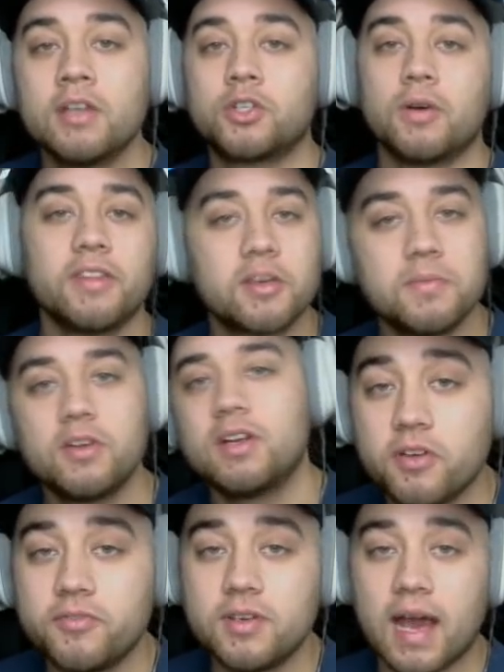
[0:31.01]
Join the
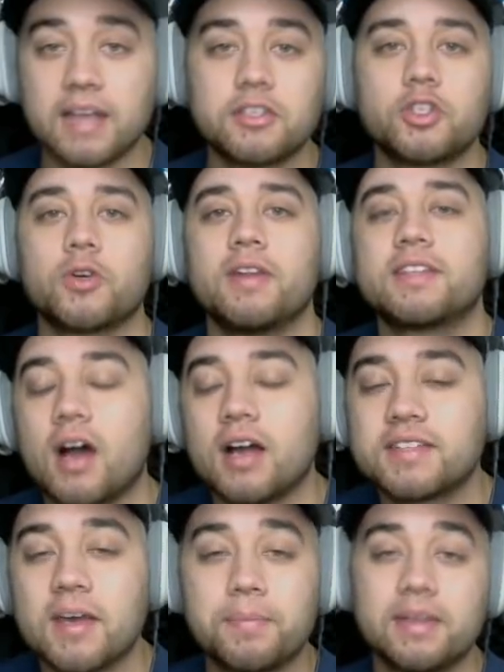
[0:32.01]
community. If you guys enjoy this
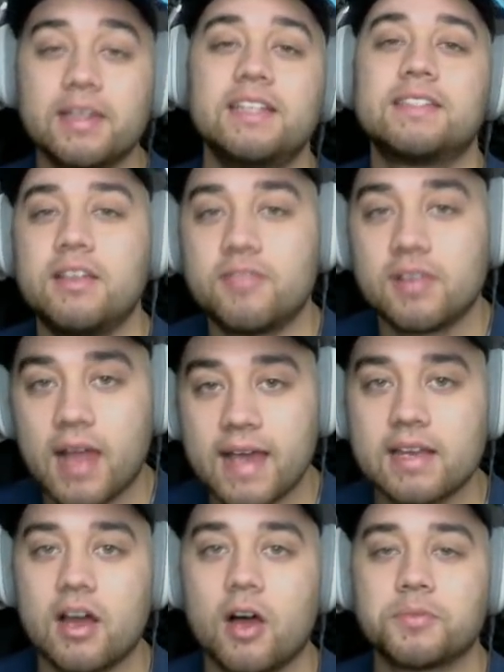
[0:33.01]
content, please leave a
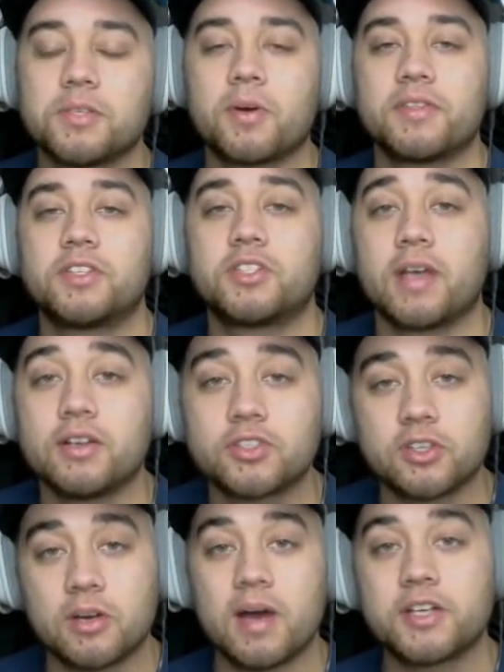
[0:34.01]
like. It helps support this channel
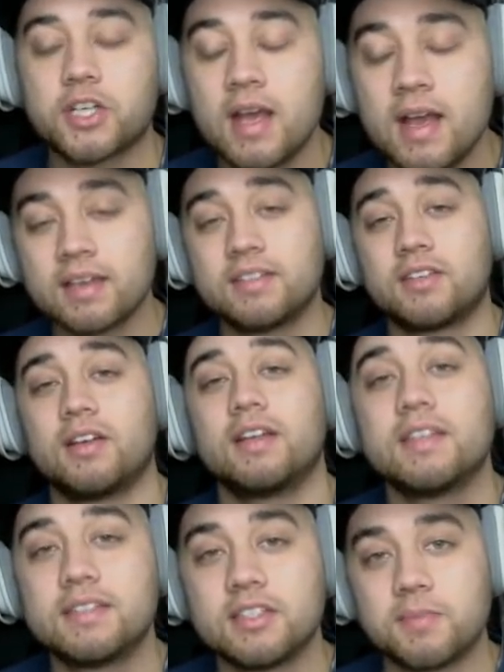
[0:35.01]
so much, considering
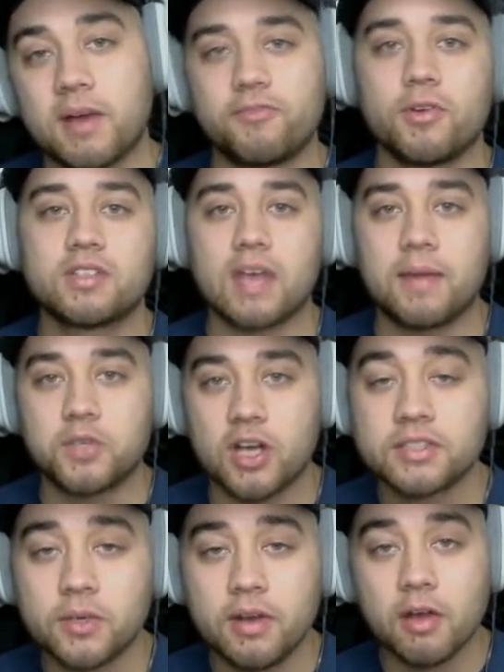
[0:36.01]
this is my full-time
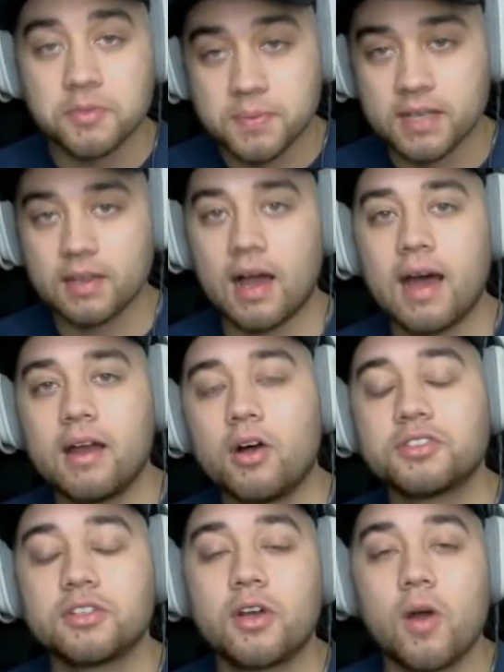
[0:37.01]
job. So it helps me a lot.
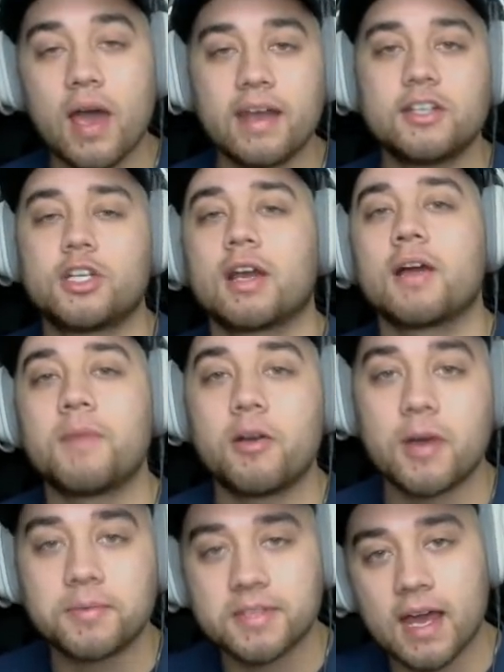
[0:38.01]
Also, go ahead and check out my
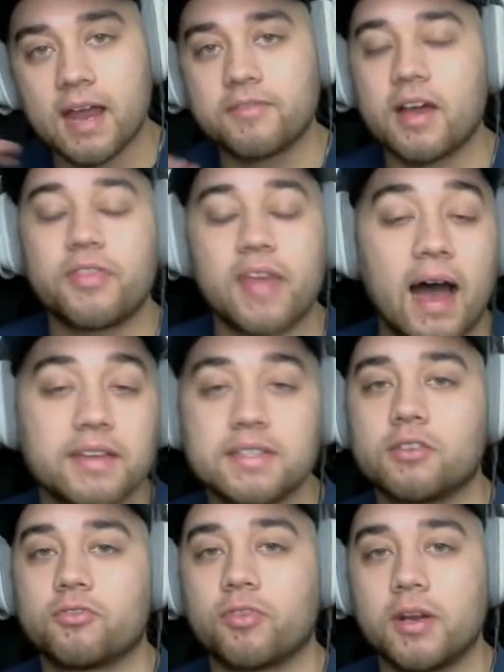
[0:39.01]
website. I've got
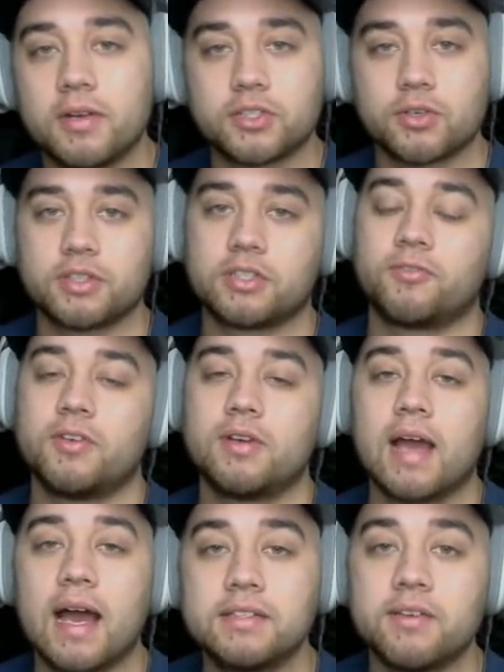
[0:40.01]
thousands of free resources for you
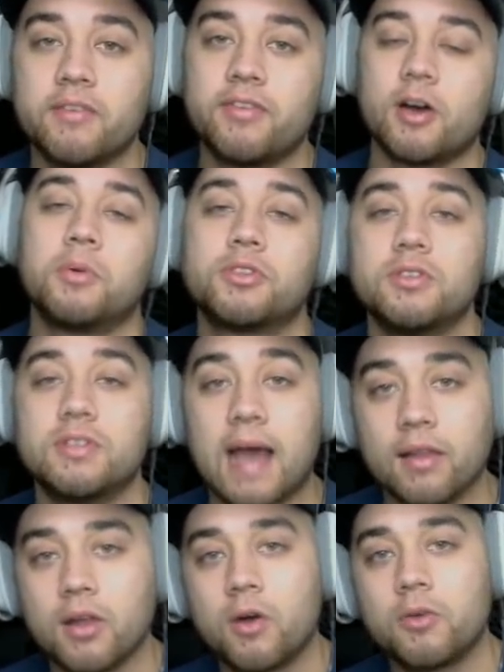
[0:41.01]
guys available to
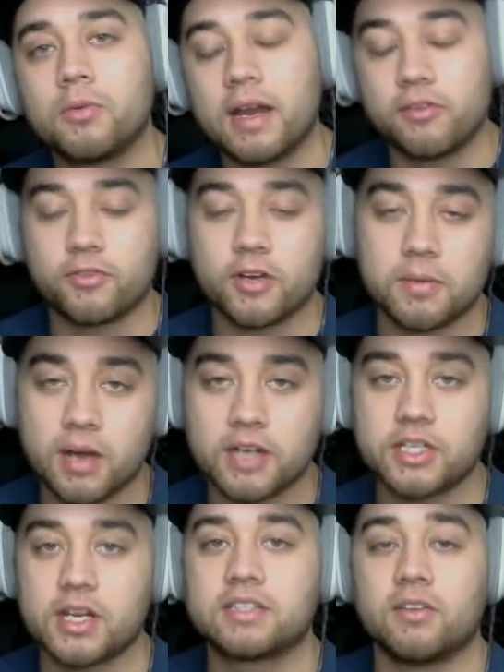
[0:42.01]
download, ready for your
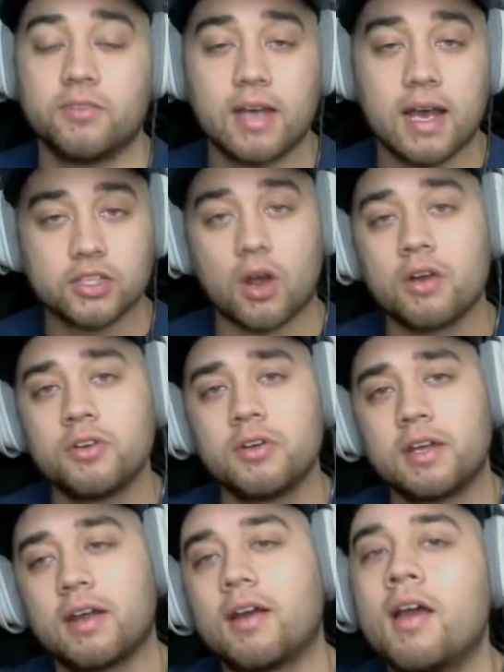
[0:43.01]
projects. If you guys are new
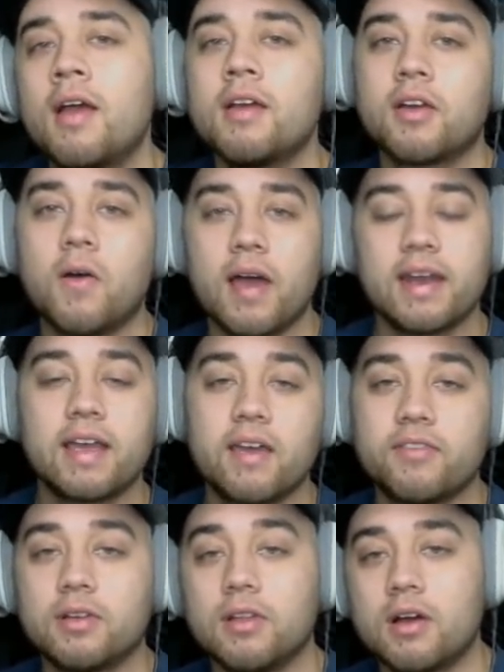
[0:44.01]
here, go ahead and
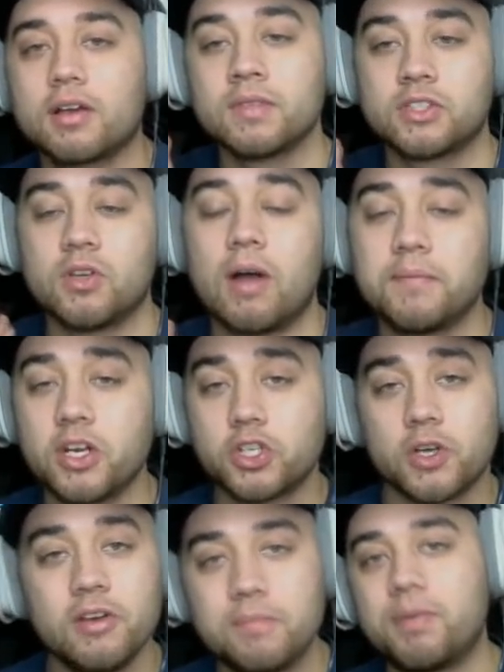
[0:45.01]
give it a look. So I'm going to
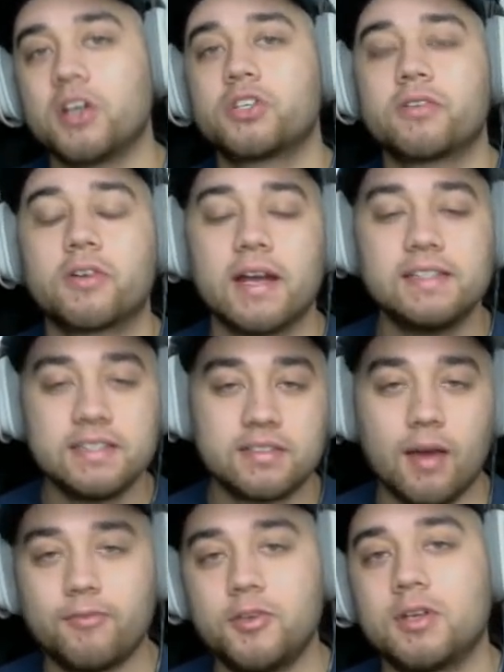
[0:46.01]
show you a bunch of crazy
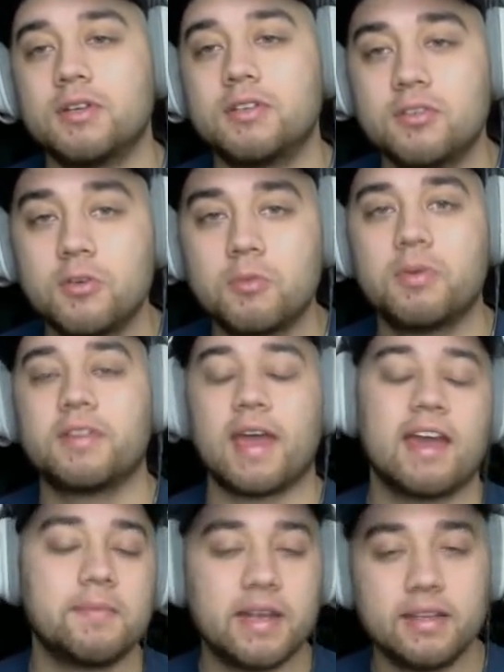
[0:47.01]
stuff you can do with
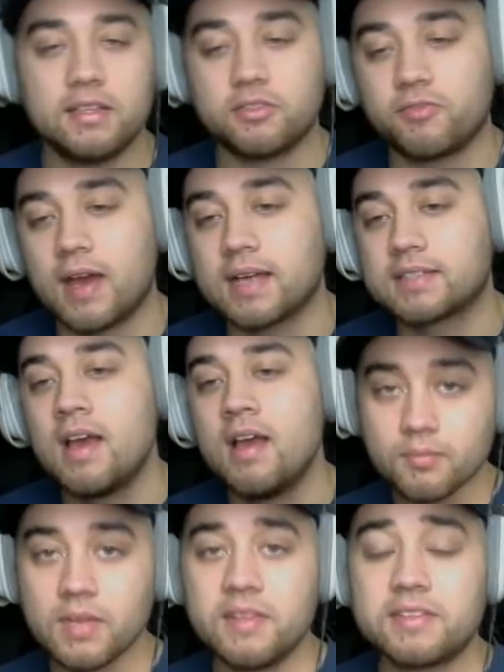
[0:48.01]
animating these effects,
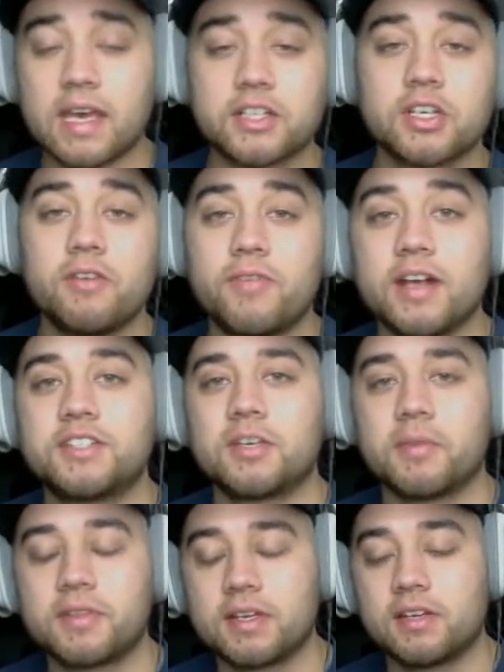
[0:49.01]
and it's actually a very
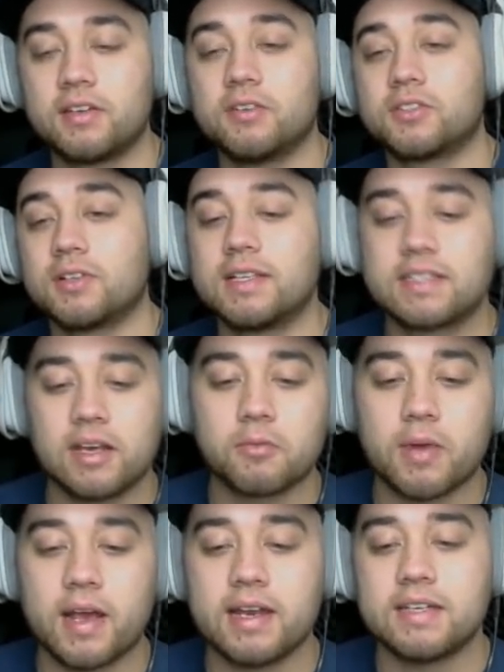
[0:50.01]
simple thing to do. So let's get
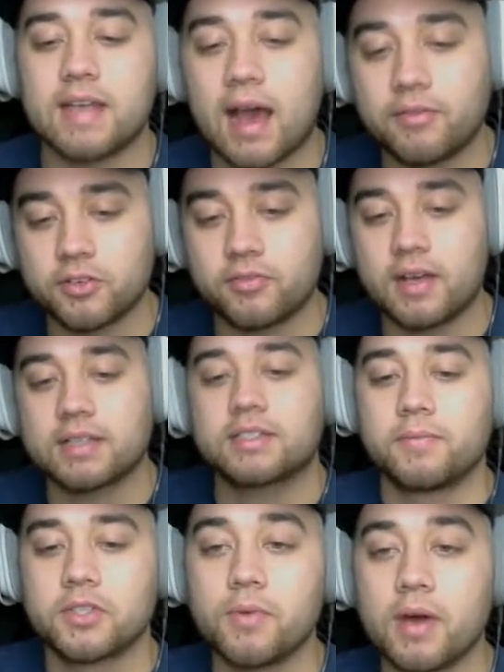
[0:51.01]
right into After
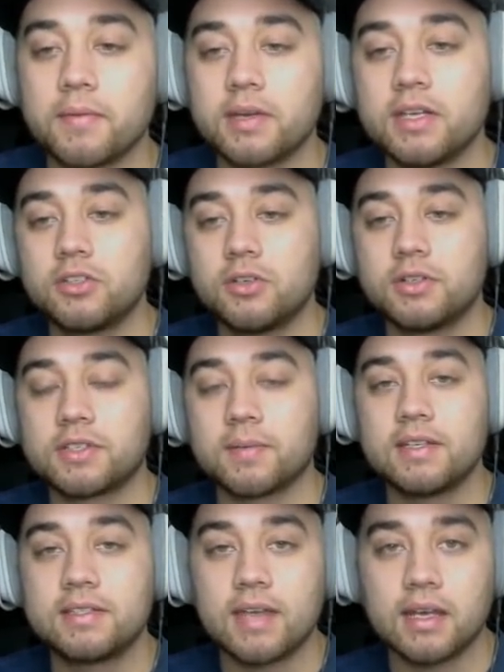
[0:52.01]
Effects. So what I'm going to do is I'm
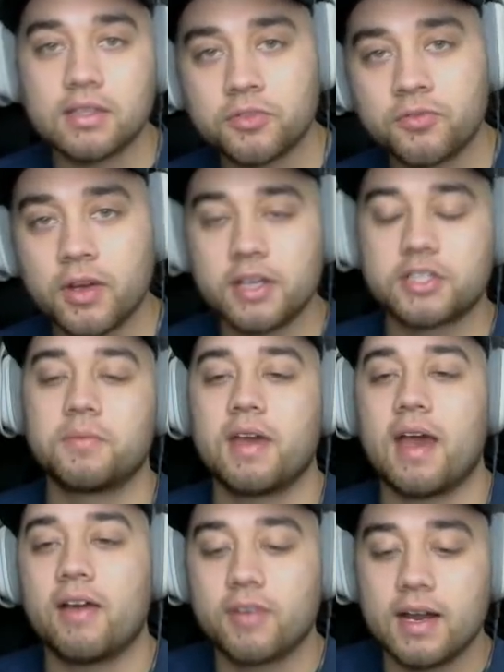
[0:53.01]
going to take this footage that we
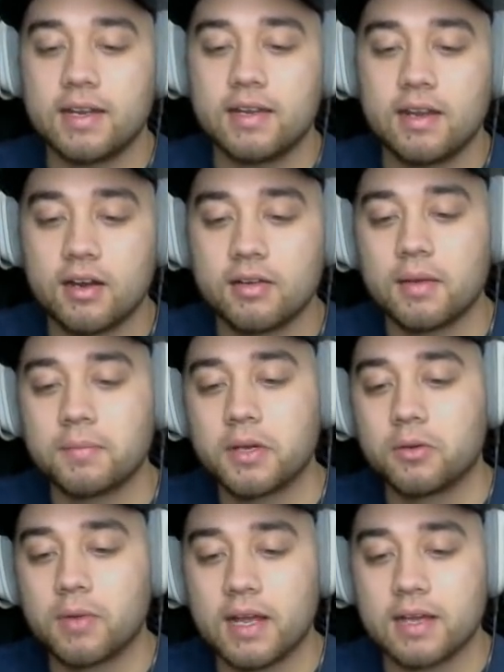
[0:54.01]
have right here. I'm going
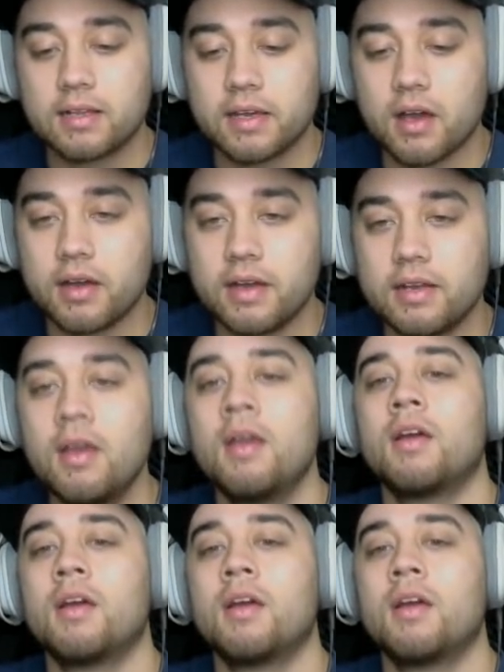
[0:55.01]
to right click on it.